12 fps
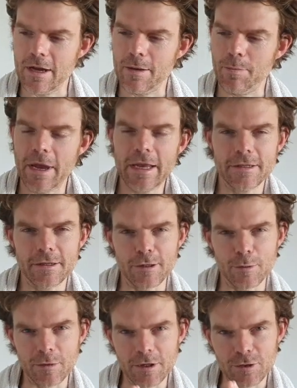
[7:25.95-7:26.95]
painted
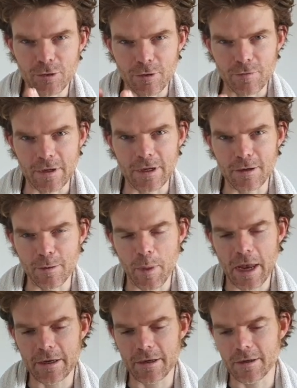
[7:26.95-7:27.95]
them as sort of
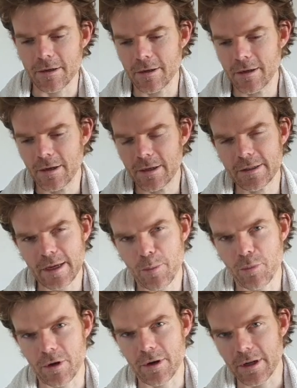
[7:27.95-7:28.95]
independent,
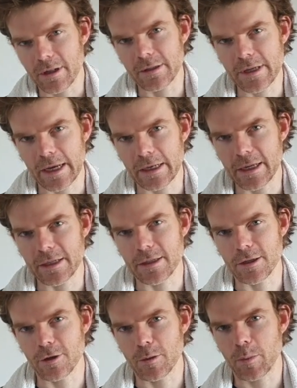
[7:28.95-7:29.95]
separate little techniques that
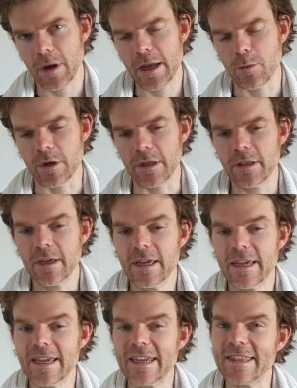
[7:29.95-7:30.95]
you can play with,
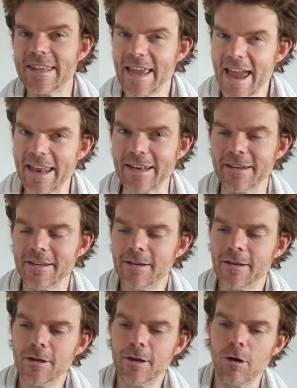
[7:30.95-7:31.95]
in the end,
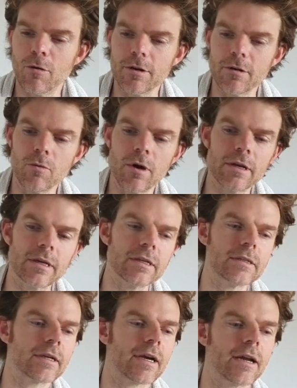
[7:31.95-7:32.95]
what you want
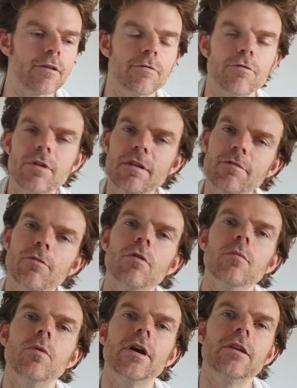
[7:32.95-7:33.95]
is a kind of free
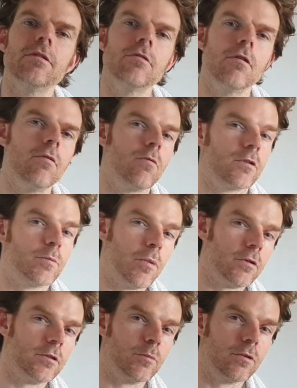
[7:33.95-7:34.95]
form where you know what's
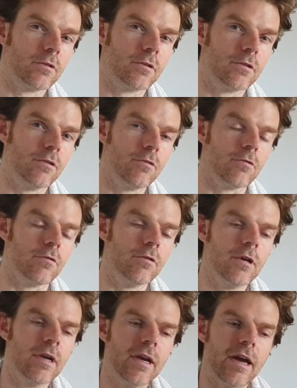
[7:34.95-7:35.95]
possible to do
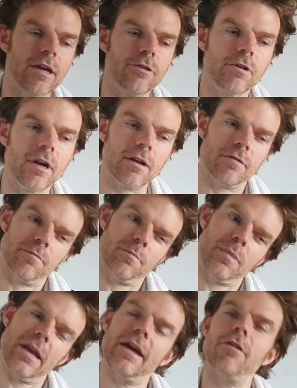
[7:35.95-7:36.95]
and you kind of
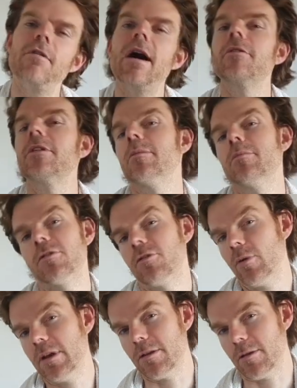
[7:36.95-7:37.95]
play around in
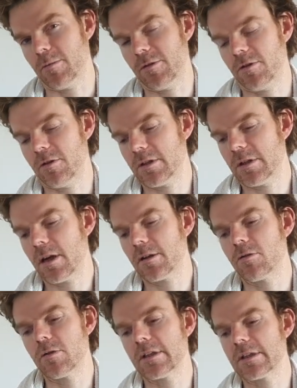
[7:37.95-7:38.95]
between them. So you start
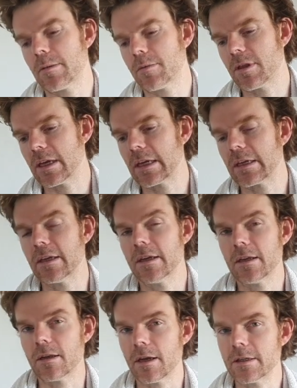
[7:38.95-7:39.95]
doing something
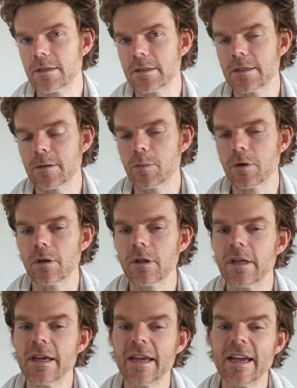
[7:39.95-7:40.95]
nice and simple,
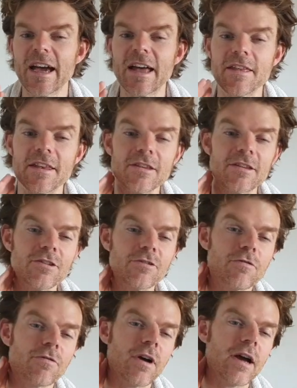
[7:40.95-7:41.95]
and then you
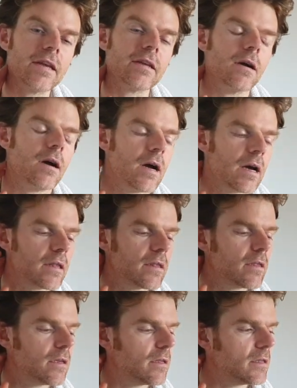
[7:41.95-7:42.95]
find,
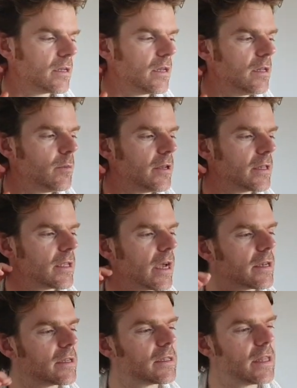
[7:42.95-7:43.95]
there's a little bit of
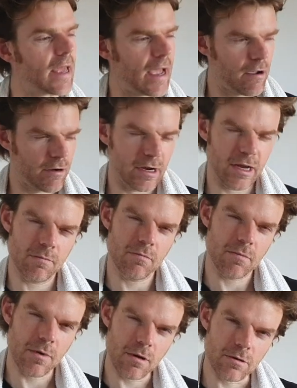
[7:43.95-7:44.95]
tightness there. How can I
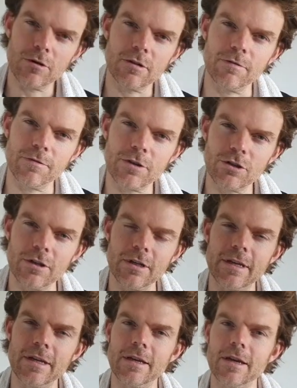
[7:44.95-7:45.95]
most
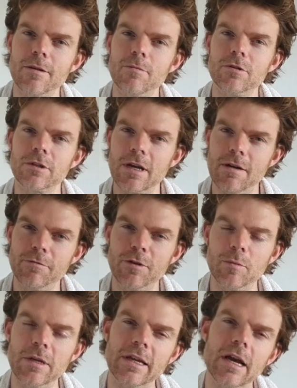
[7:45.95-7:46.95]
efficiently and most
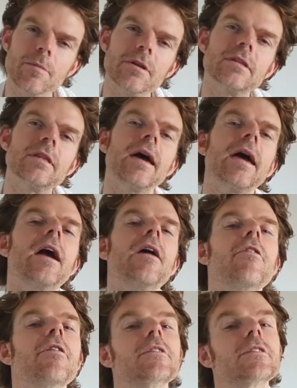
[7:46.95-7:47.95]
comfortably come into that
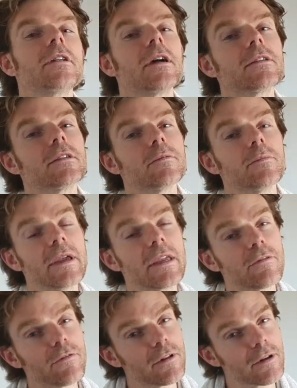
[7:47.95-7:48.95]
area and start to make
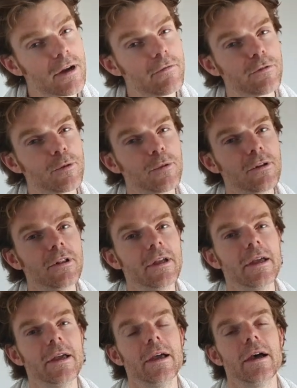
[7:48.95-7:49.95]
it feel comfortable
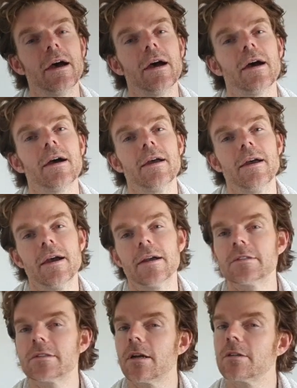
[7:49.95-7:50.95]

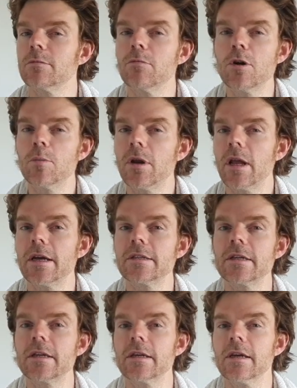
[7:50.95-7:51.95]
and start to mobilize
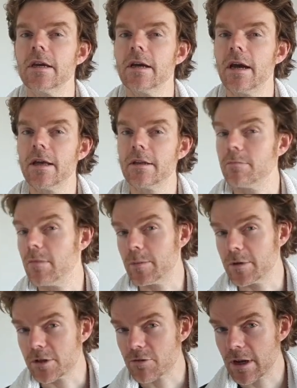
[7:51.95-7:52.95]
it and maybe
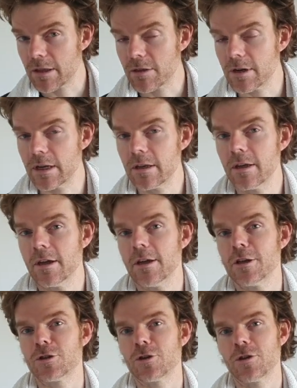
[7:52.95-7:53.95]
strengthen it
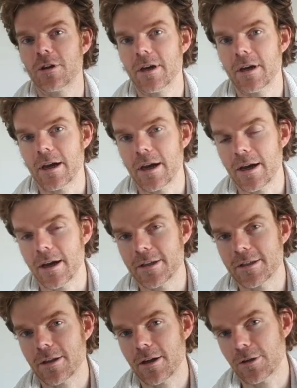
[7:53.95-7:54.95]
so that I
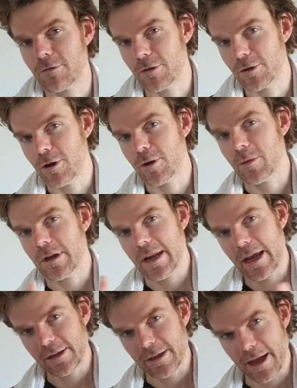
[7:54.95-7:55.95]
start to return my
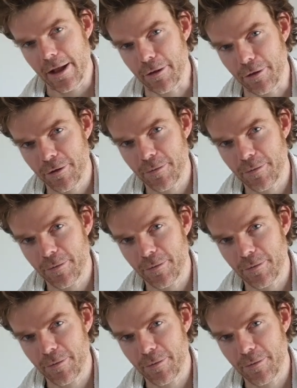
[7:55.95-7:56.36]
neck to health.